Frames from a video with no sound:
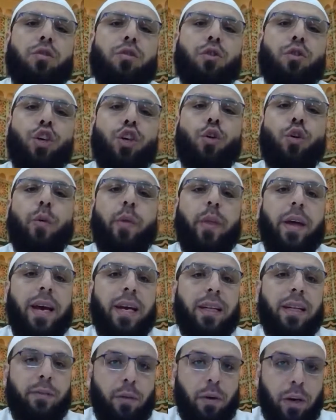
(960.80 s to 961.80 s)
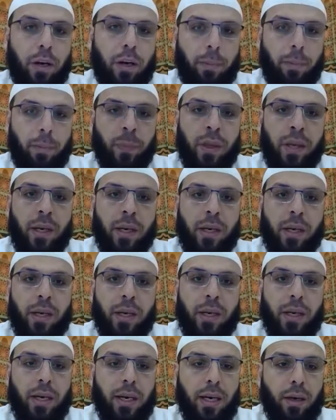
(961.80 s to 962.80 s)
go that far.
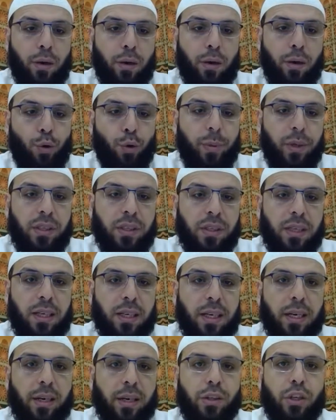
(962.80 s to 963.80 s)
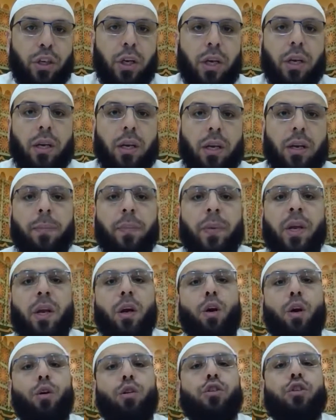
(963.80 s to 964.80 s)
I hope it's clear, inshallah.
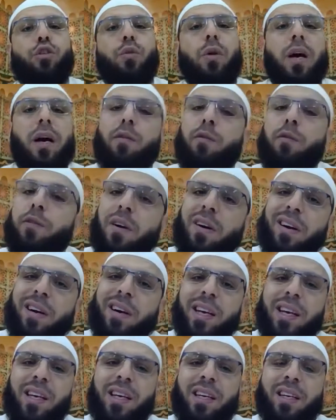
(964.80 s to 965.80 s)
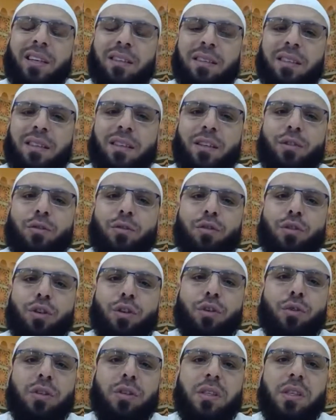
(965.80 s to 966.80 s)
Also, how far can I continue to
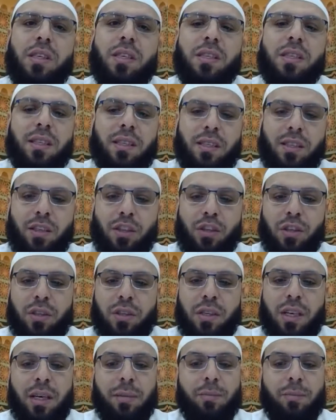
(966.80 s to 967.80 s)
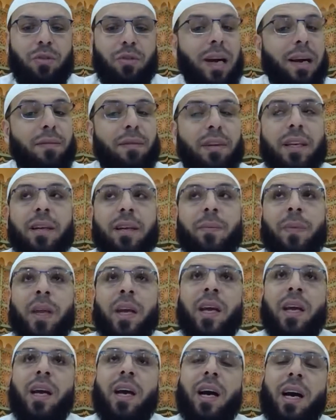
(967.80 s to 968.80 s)
use these concessions? I'm traveling,
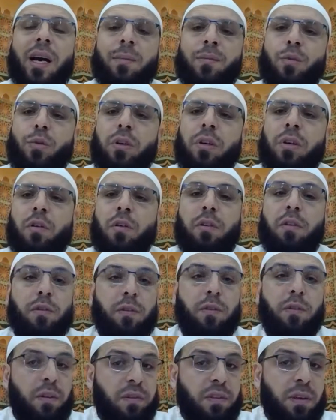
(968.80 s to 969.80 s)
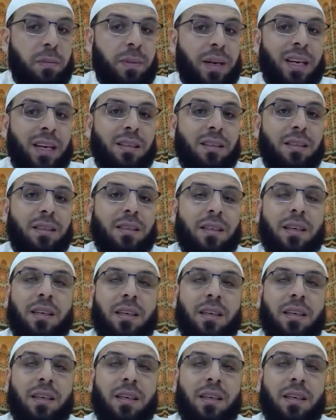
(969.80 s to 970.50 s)
I'm going over 50 miles,